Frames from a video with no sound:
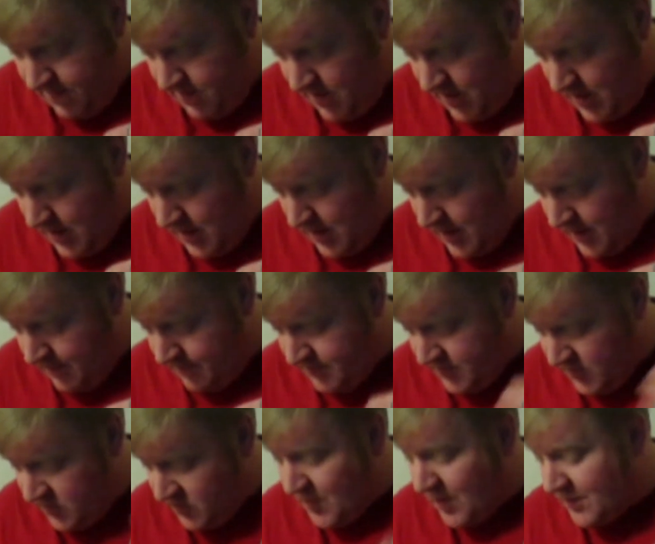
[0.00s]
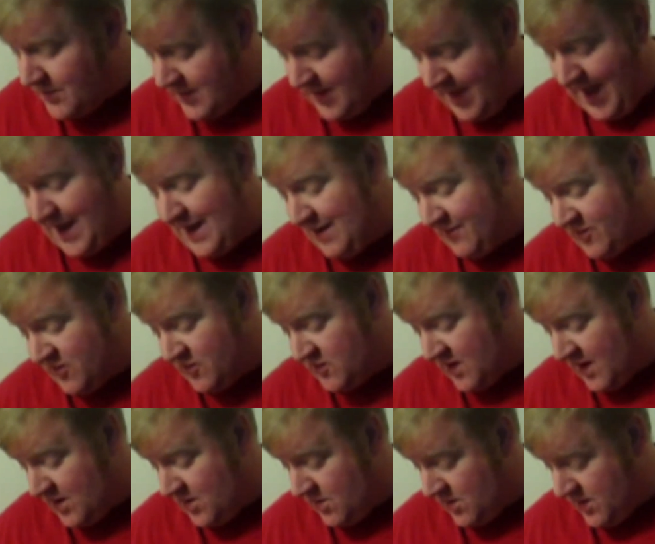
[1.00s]
This model can have the
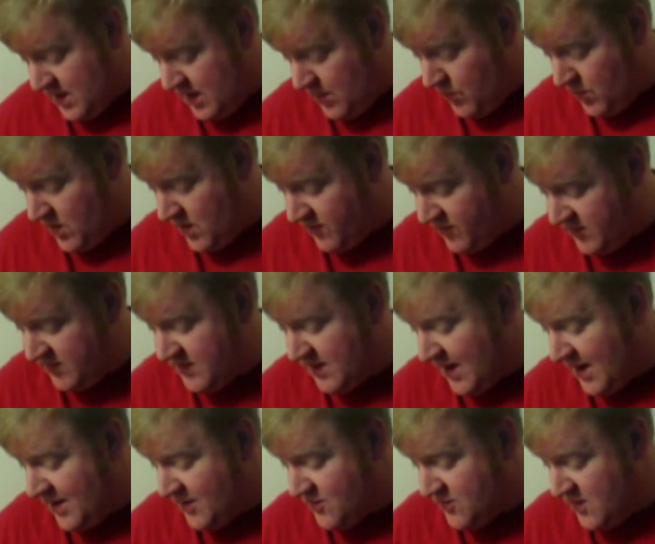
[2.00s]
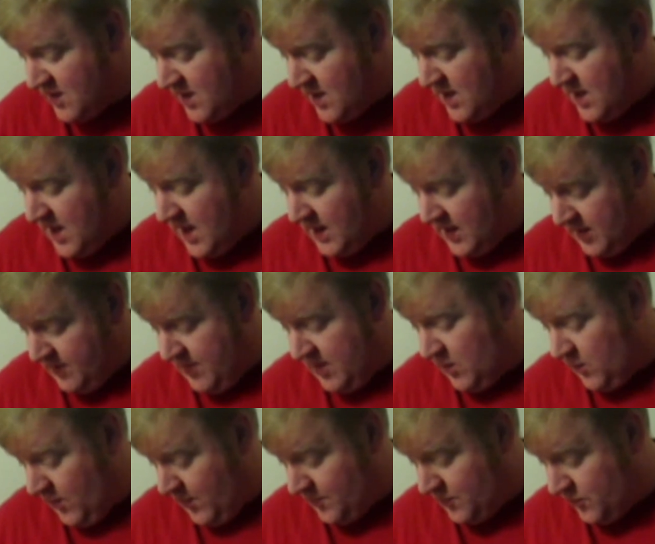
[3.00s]
Psyker keyword. If it does, it can be
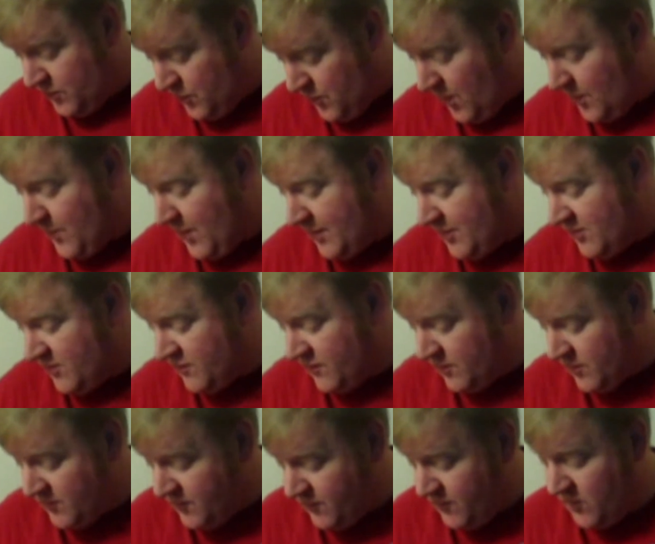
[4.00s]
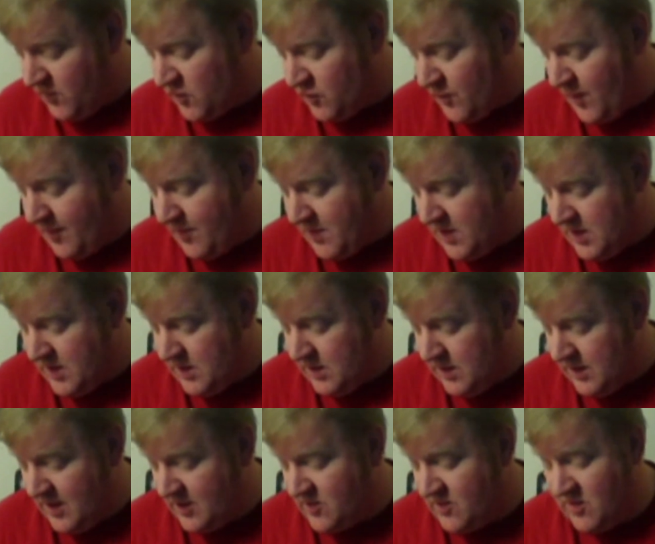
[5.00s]
equipped with 1 weapon from the Force weapon
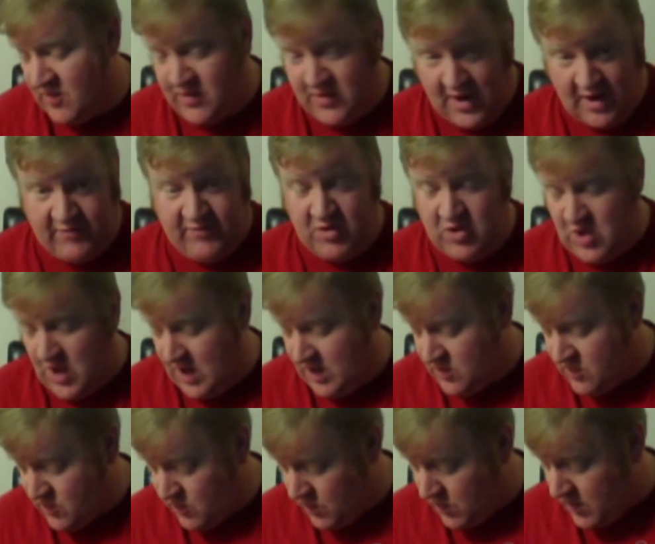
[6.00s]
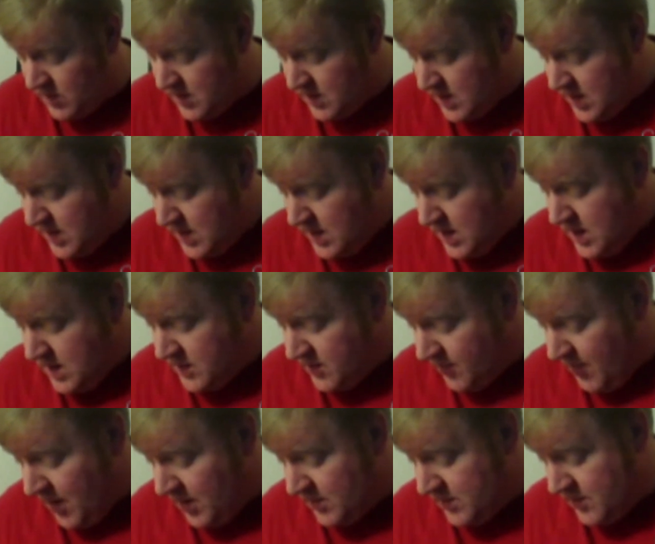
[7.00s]
list instead of a chainsword.
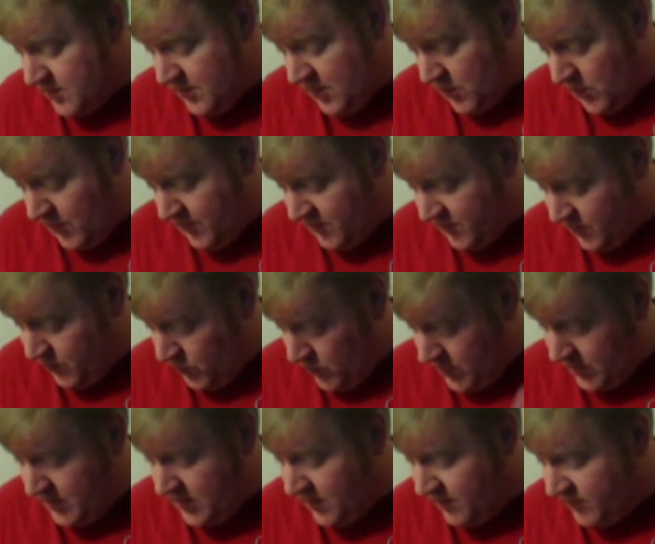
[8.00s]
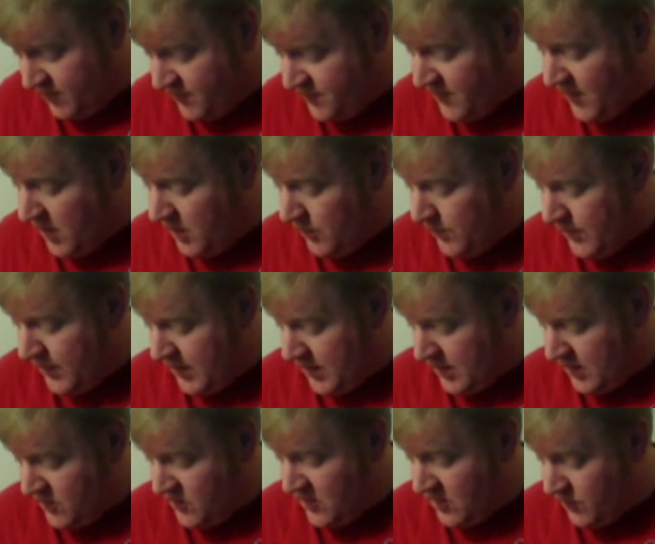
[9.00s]
The model can be equipped from one of the
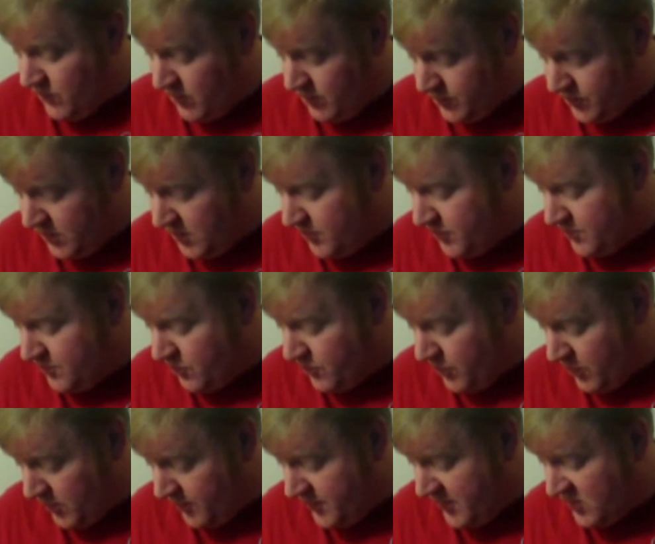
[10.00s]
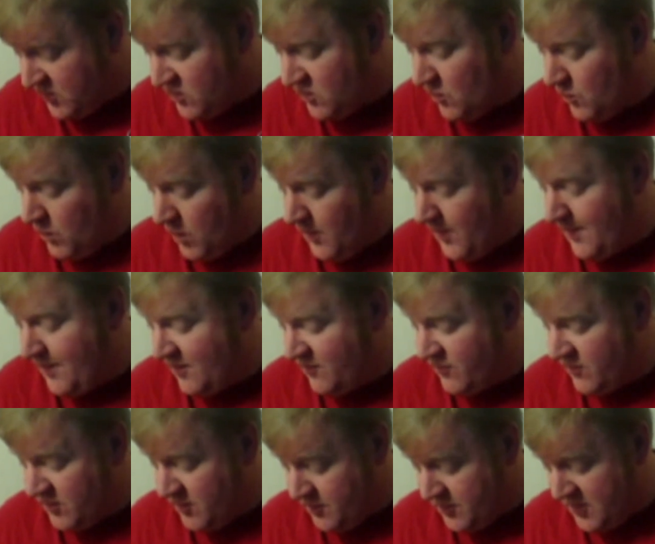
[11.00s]
following instead of 1 bolt pistol, 1 weapon
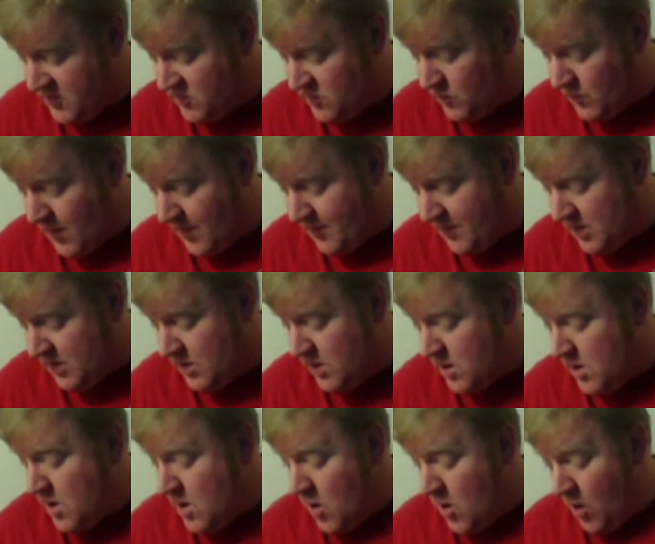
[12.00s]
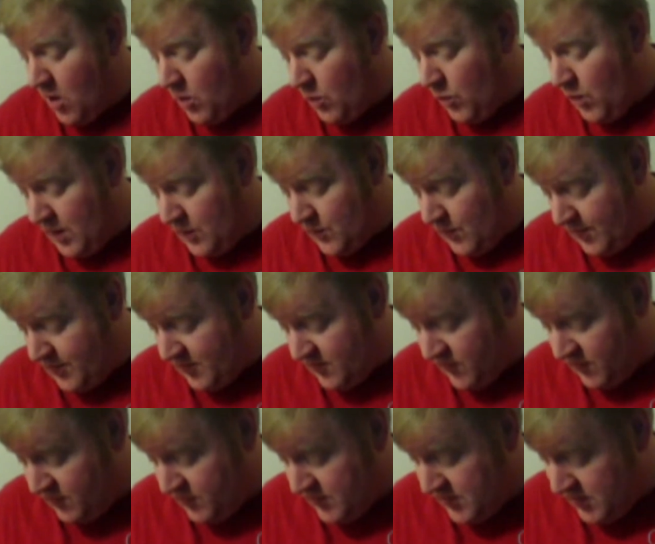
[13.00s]
from the pistol weapon, or 1 weapon
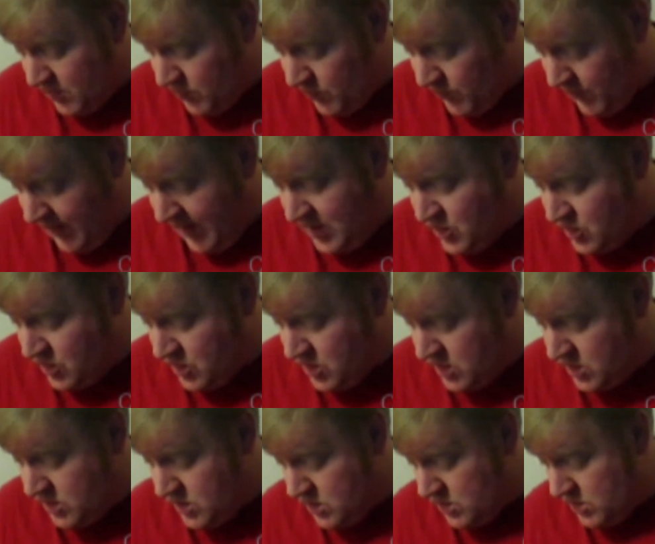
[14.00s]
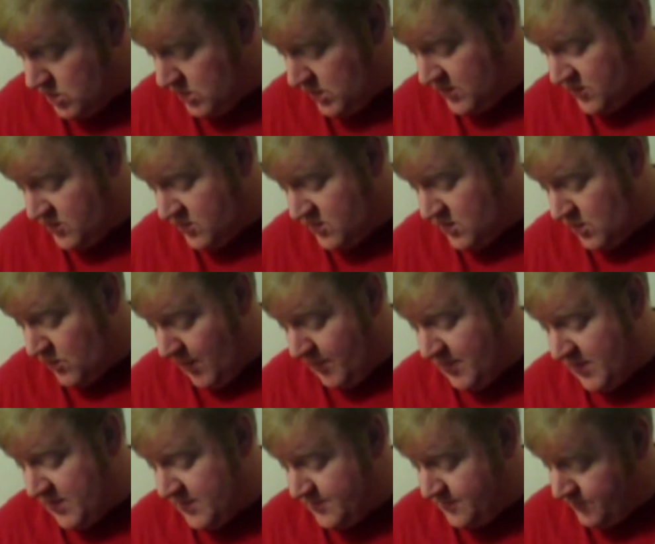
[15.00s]
from the ranged
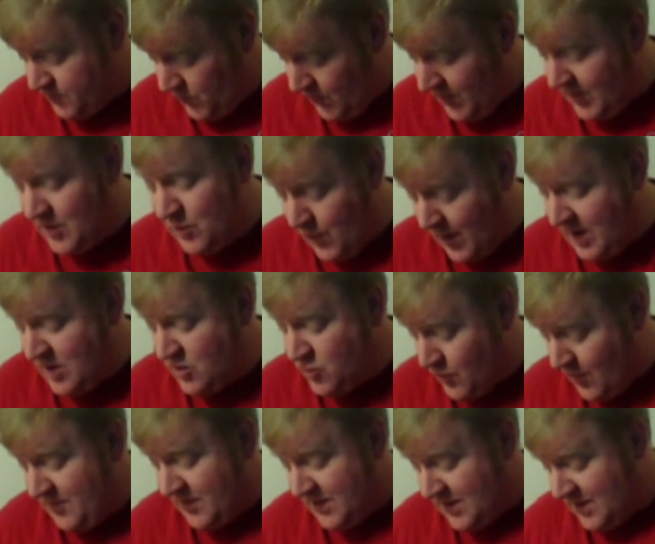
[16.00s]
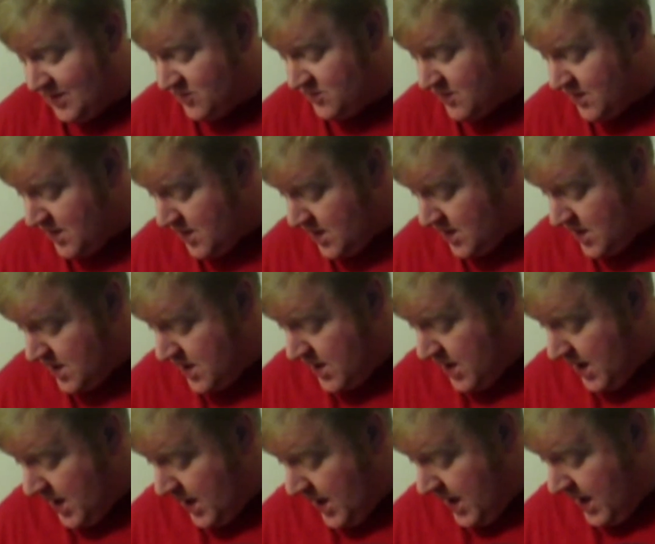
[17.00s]
weapon list.
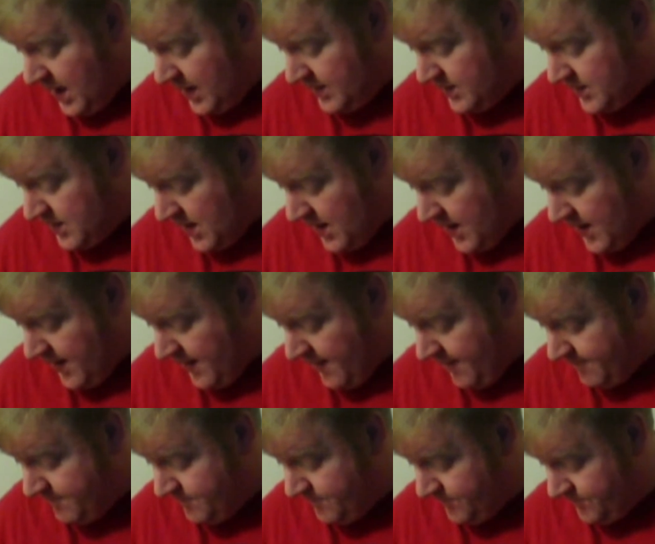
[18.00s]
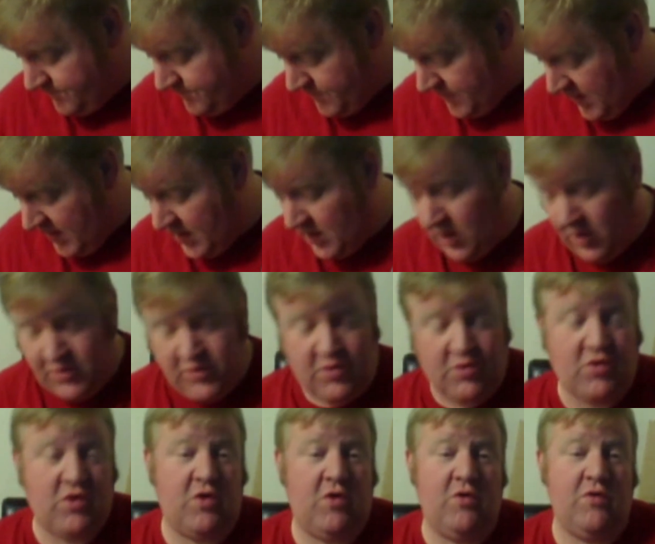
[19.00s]
And it can also
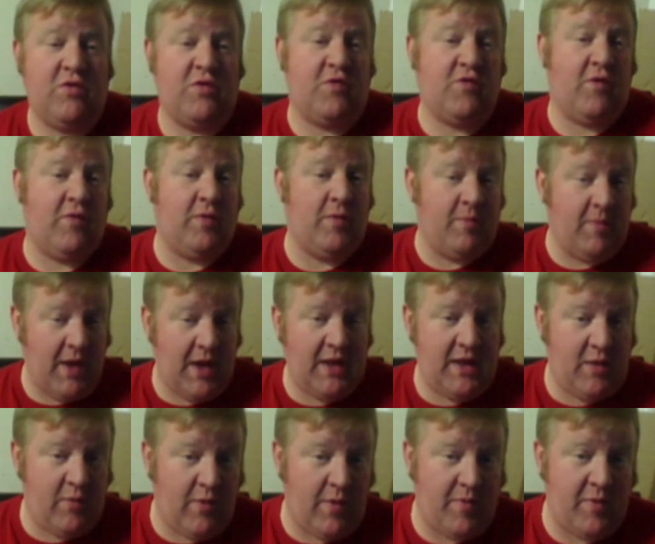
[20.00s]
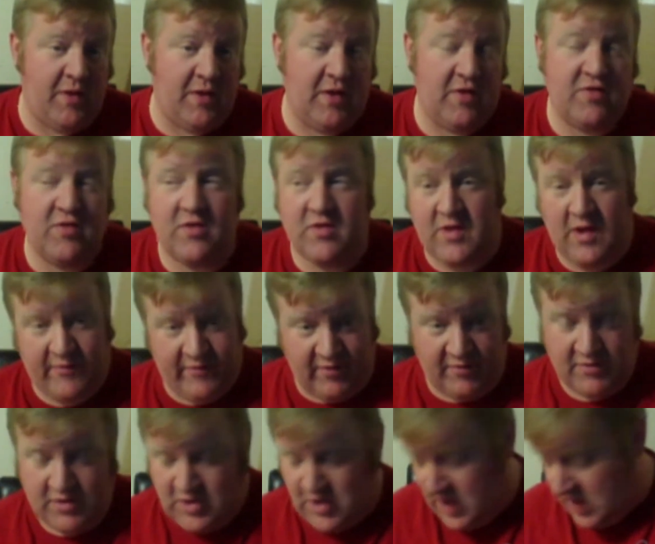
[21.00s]
choose from the melee weapon list instead of
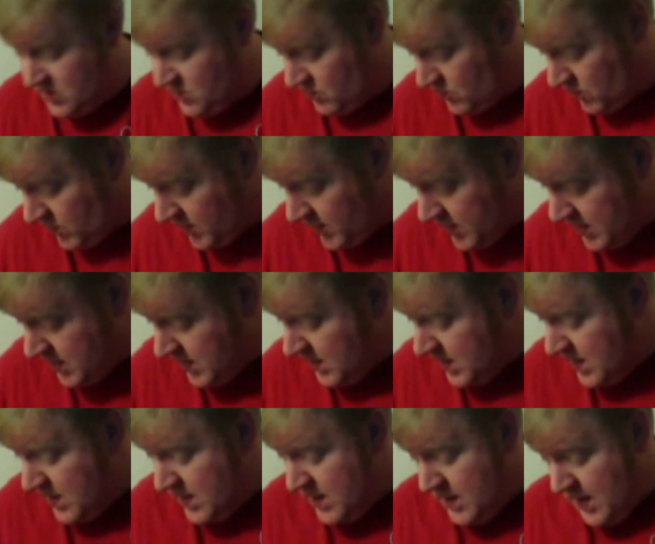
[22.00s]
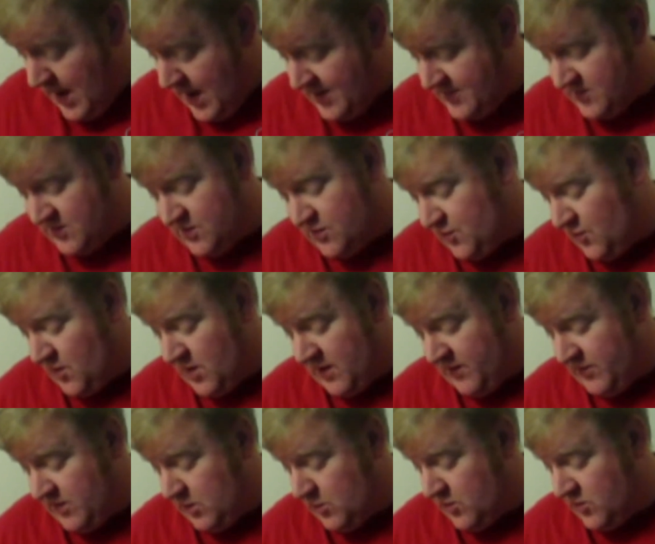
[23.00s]
having a chainsword. Has the Authority
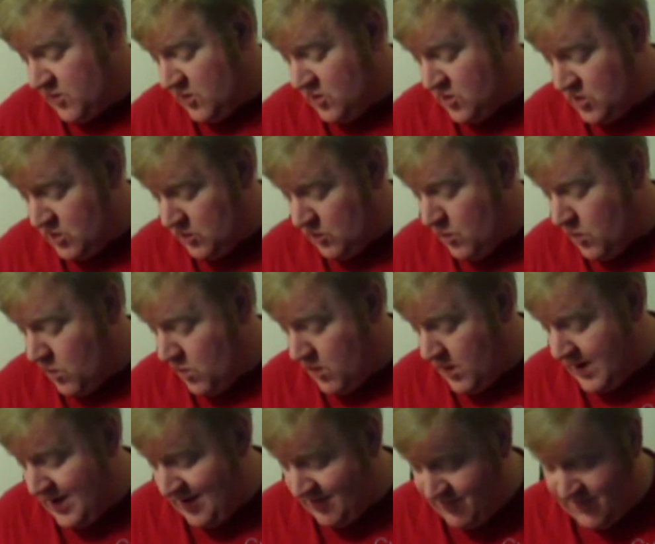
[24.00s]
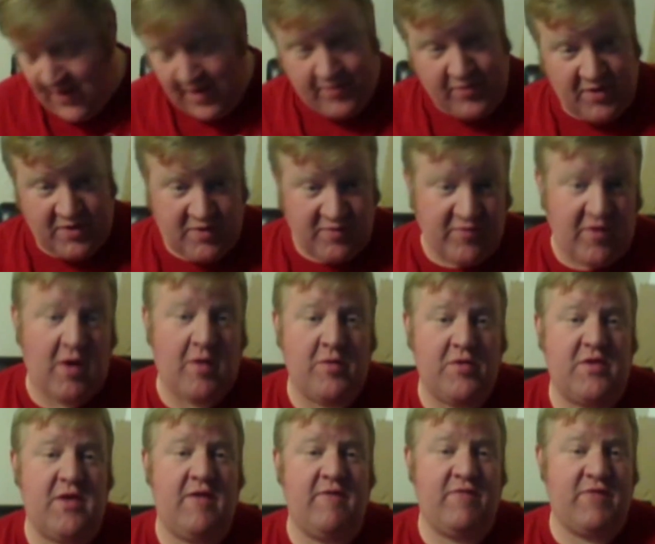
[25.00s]
of the Inquisition, Quarry, a 5+ invulnerable
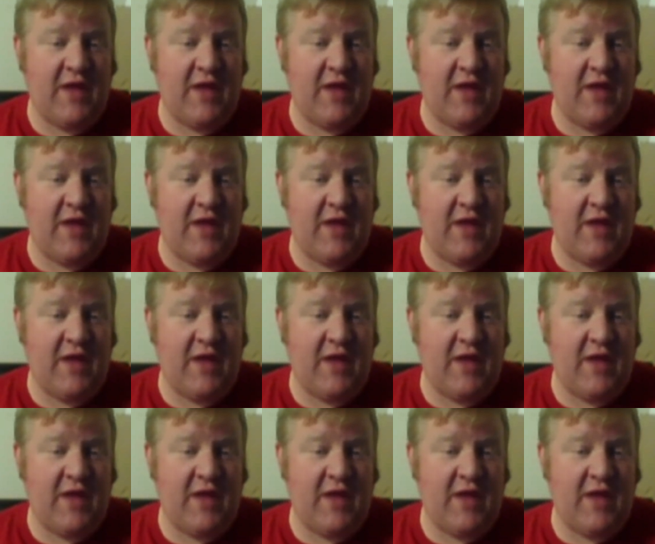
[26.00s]
save.